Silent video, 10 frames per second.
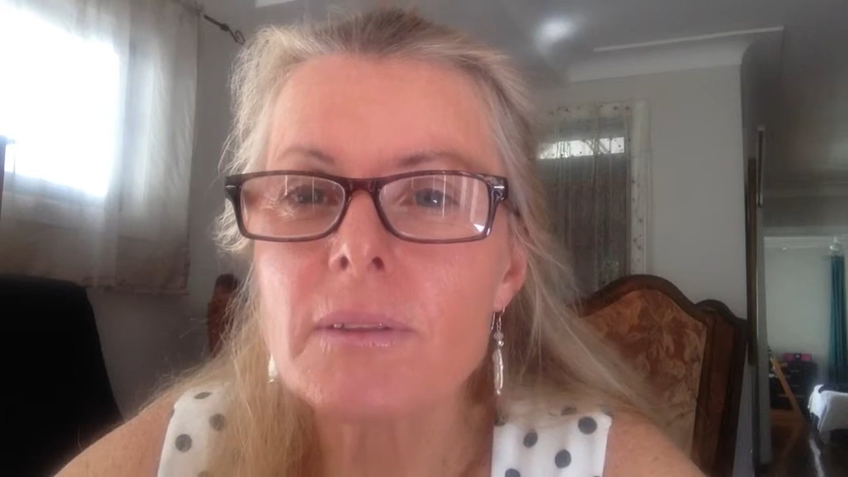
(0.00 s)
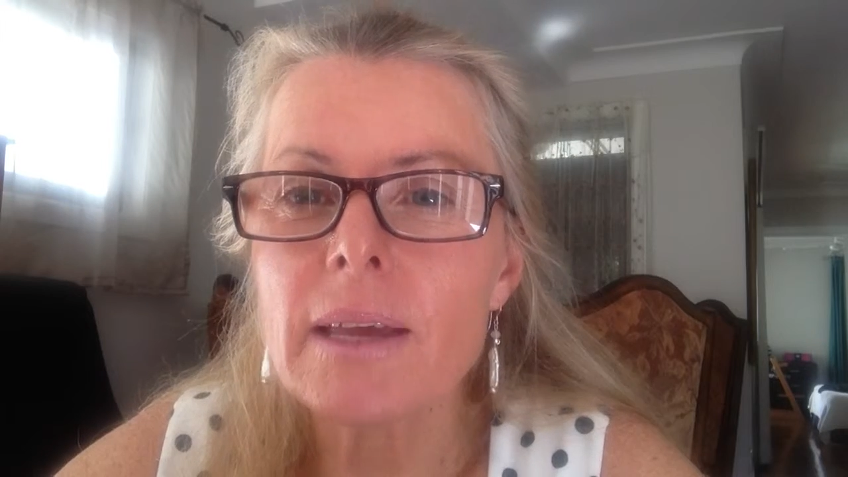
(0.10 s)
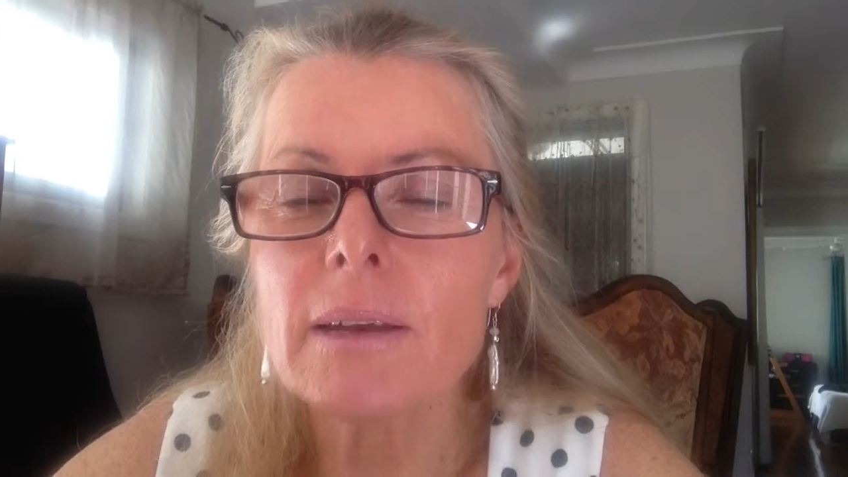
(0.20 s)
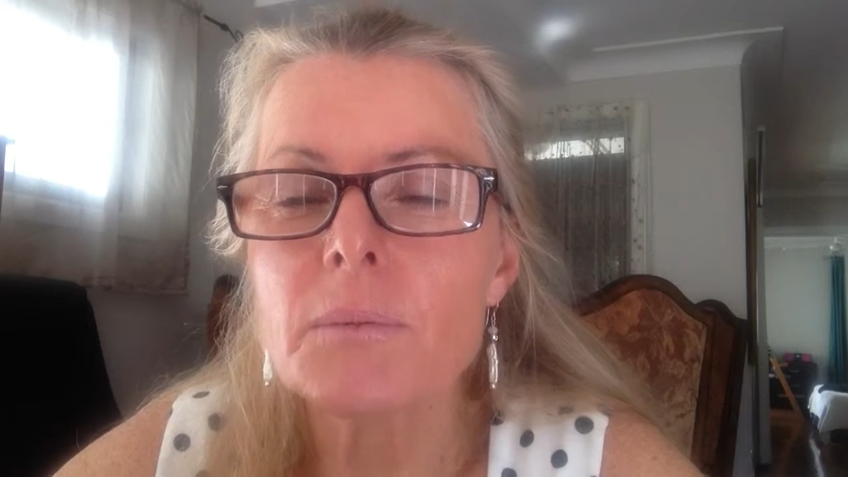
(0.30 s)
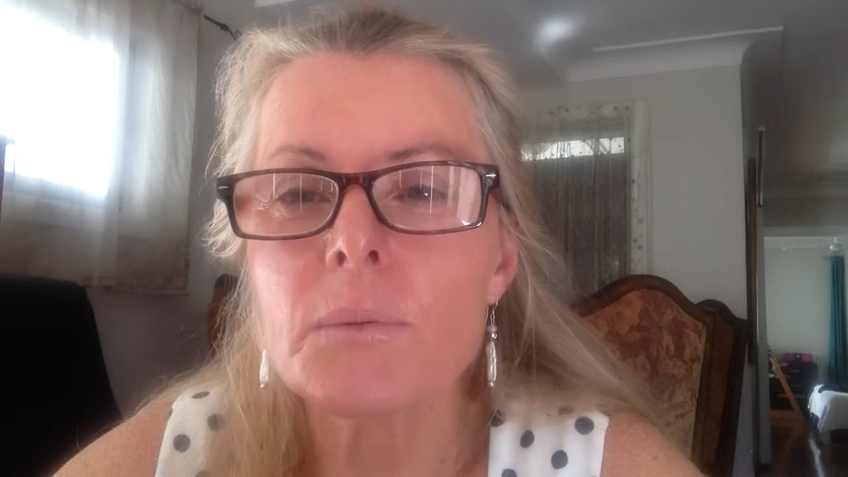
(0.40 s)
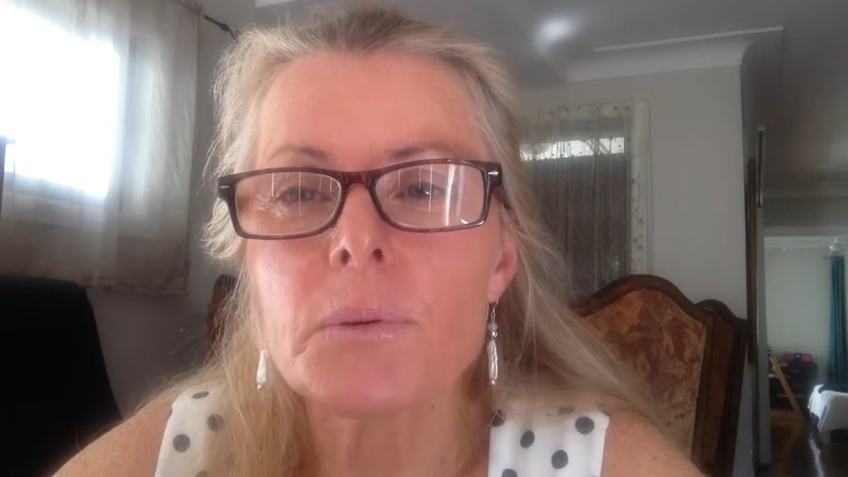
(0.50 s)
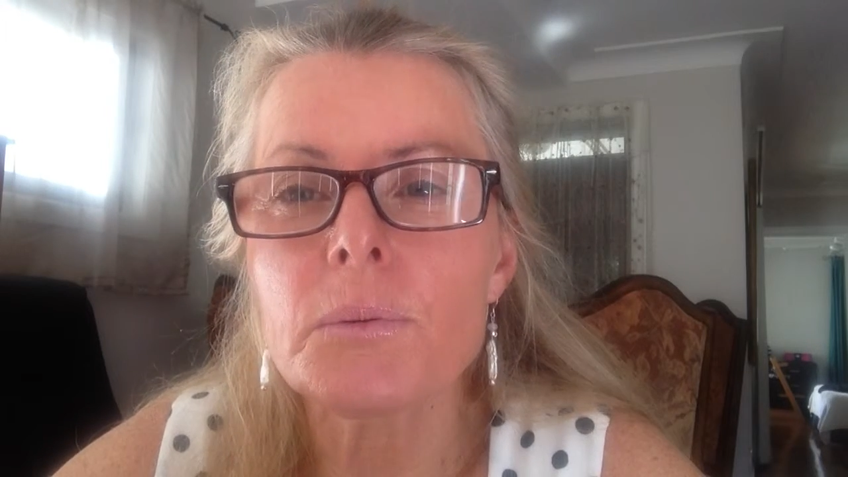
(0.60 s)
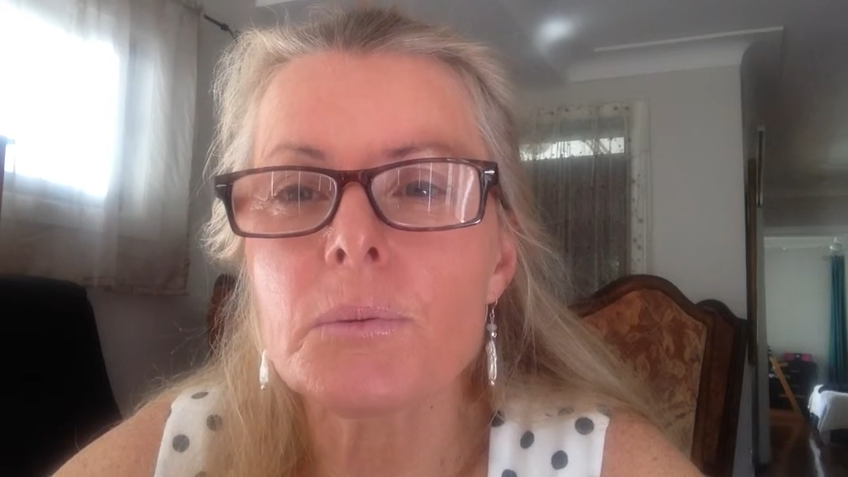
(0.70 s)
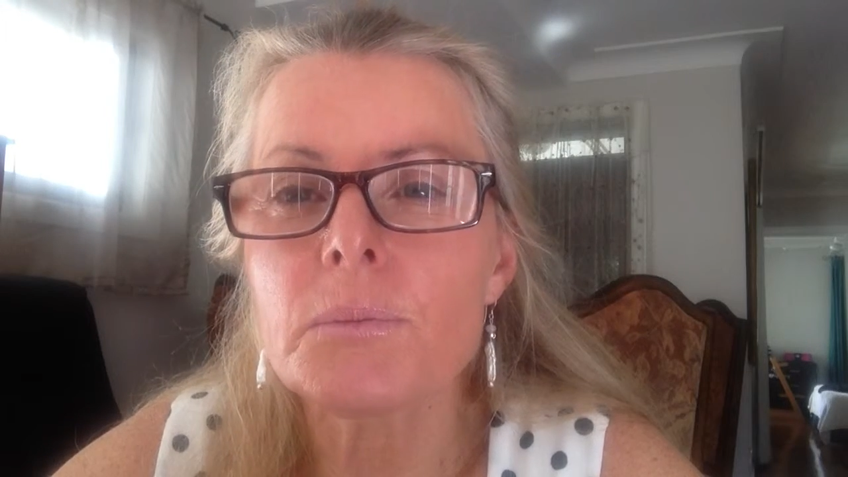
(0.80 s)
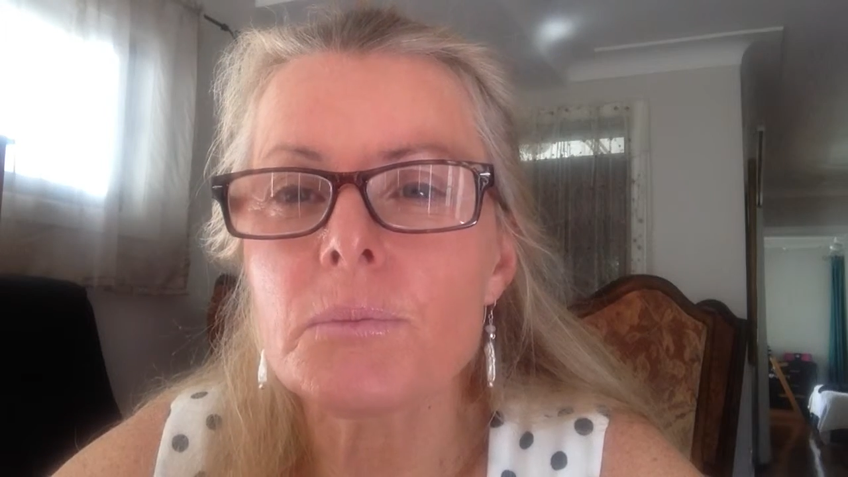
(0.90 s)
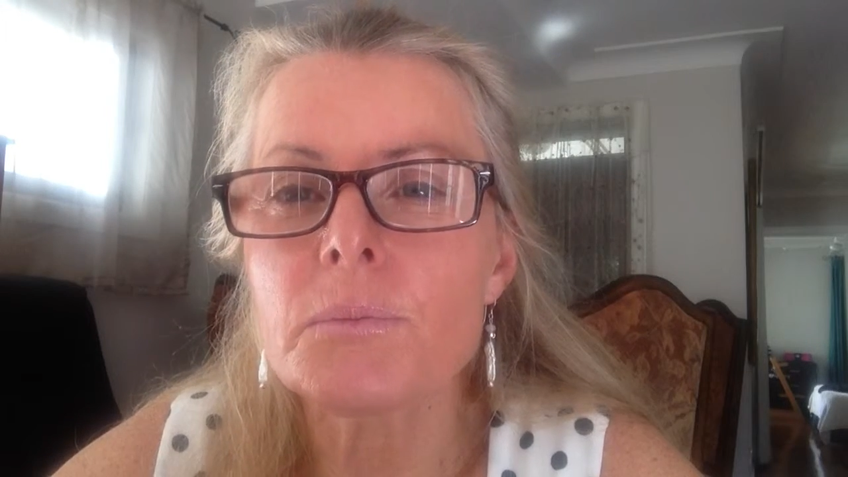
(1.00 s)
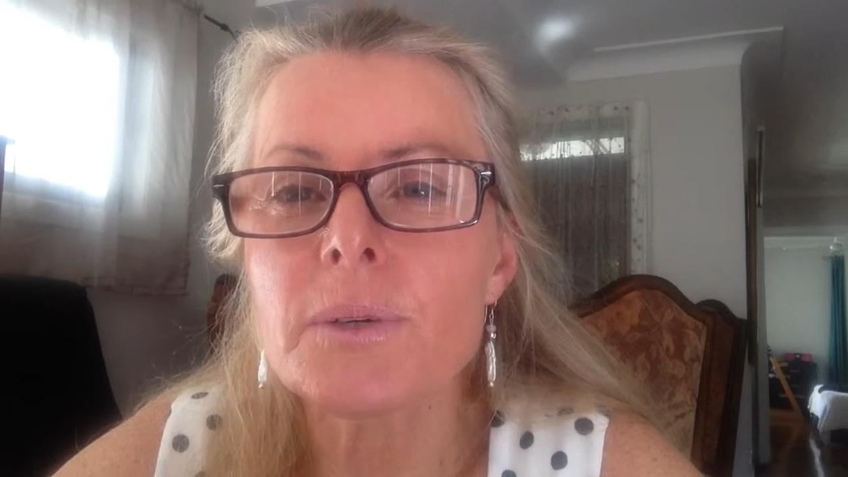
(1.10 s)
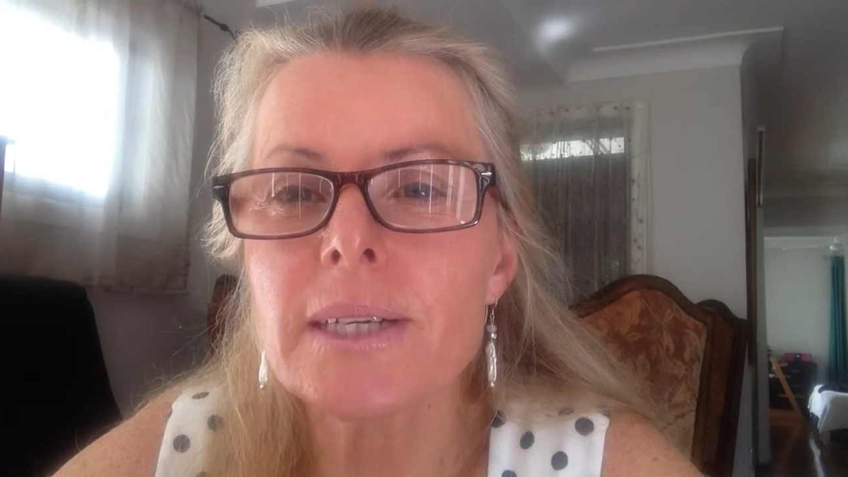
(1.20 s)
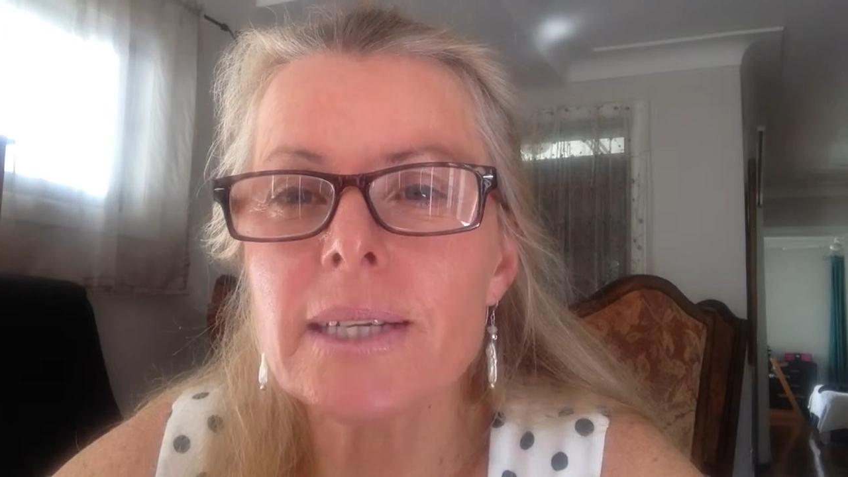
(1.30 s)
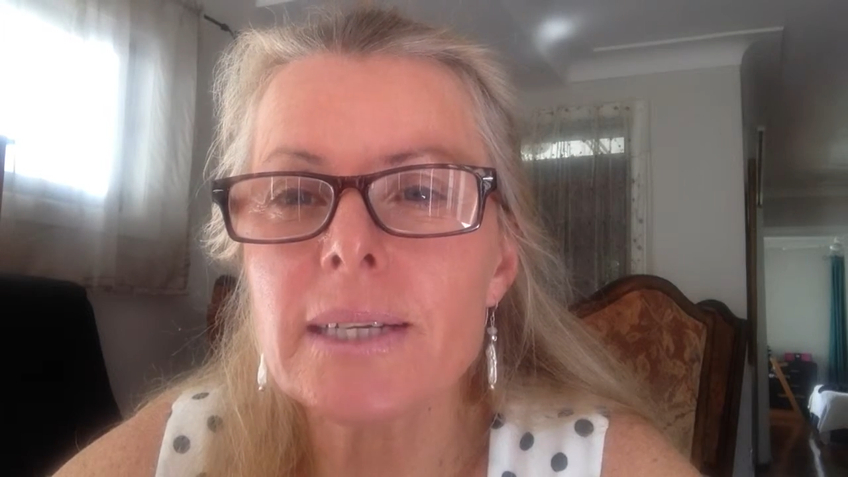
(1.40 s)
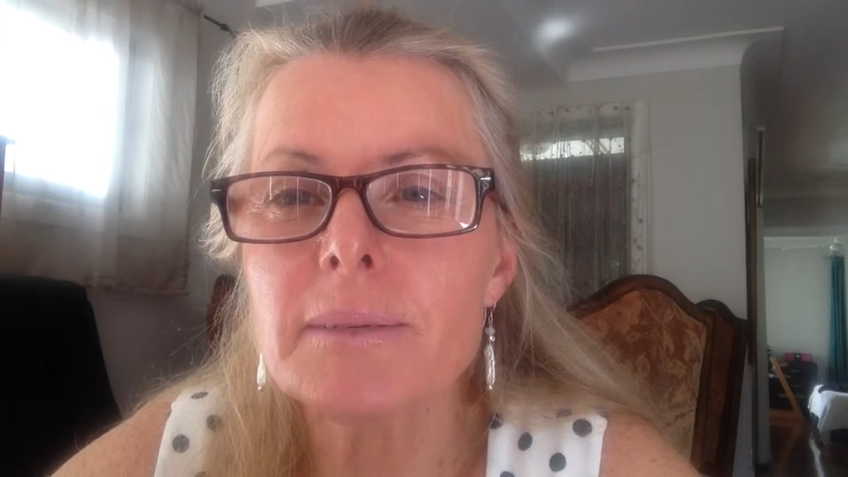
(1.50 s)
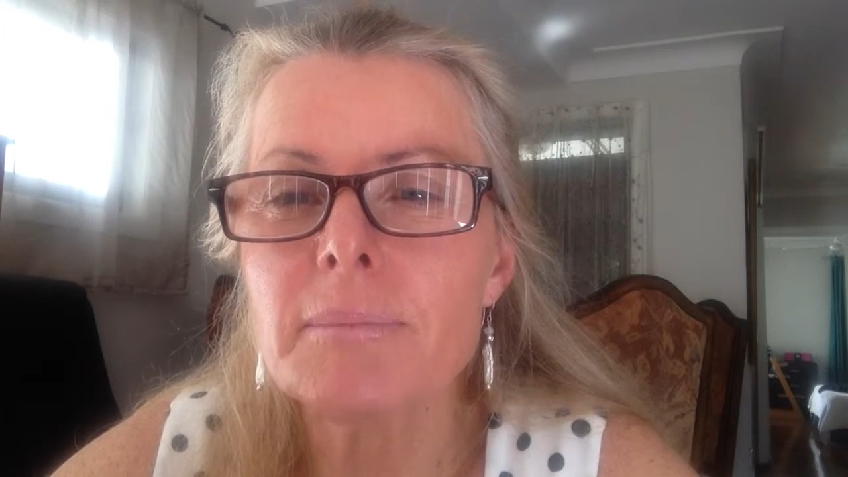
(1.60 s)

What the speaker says: That will really